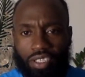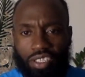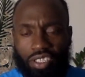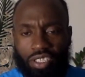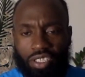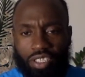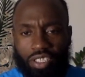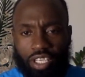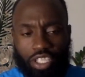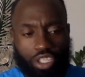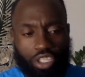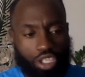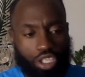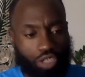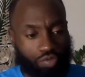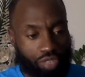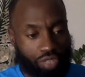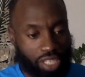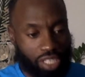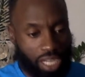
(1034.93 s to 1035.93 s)
Now you can
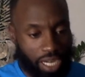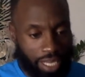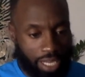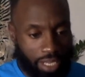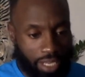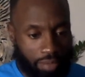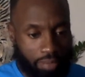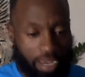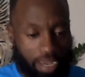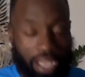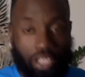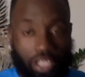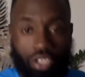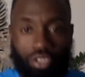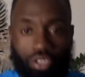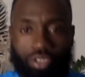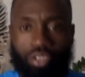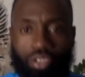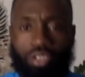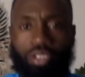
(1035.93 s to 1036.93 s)
reclaim back
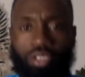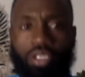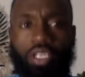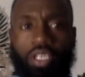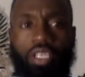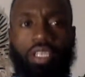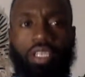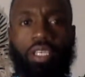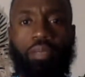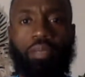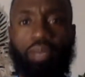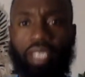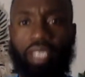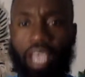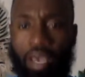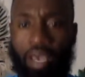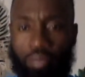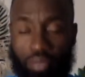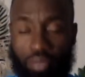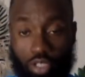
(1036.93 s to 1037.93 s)
your
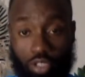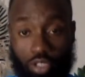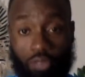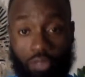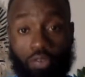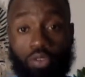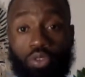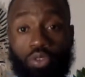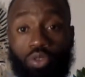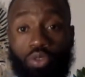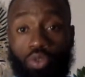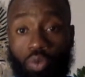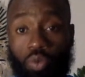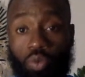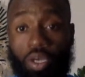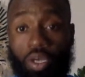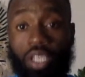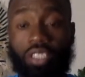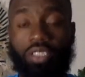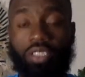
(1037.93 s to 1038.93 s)
hippocampus if you do the
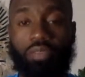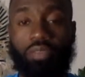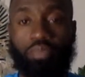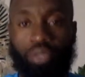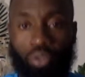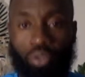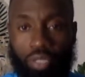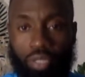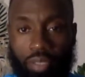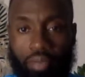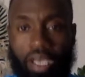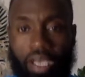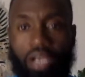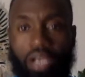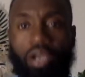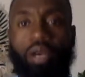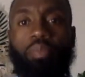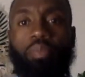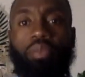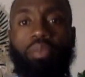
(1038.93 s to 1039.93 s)
work to build it back
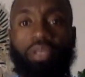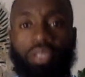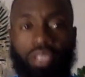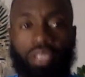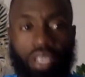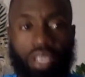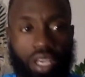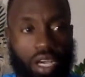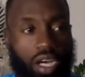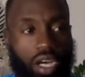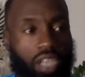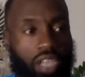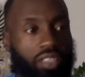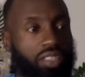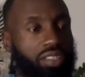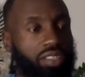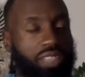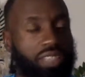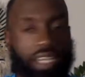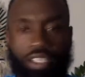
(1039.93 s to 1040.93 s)
up and
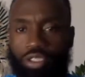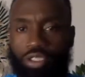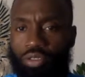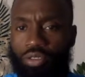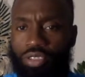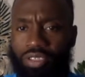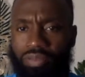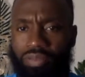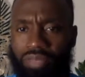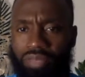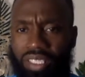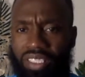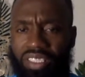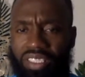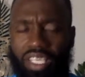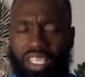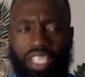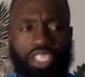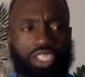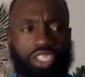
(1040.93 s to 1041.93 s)
understand, do some
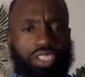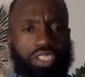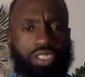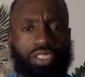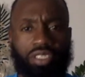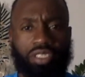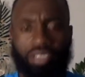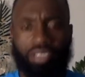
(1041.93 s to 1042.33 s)
meditation,